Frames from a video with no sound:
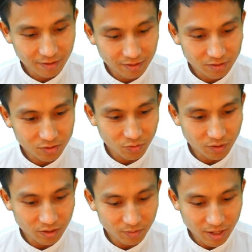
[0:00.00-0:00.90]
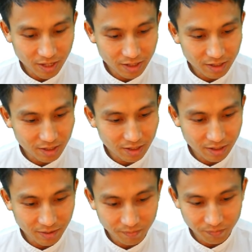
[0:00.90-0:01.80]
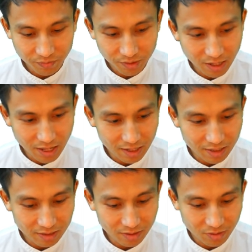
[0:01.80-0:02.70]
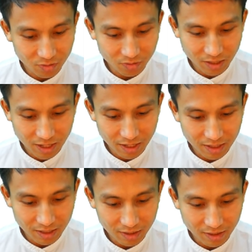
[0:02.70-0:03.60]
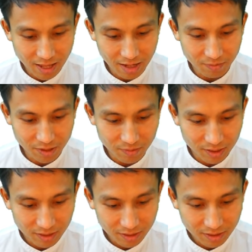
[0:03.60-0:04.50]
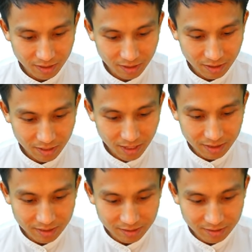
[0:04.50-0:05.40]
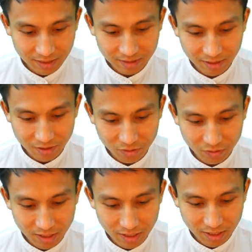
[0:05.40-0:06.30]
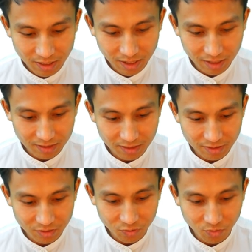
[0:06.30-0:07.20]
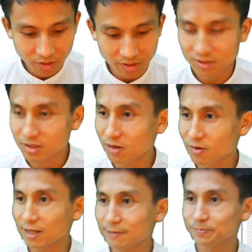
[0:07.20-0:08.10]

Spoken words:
So we're gonna make the line look like that maybe. And this is actually 3, and they cut these 2 points. All right.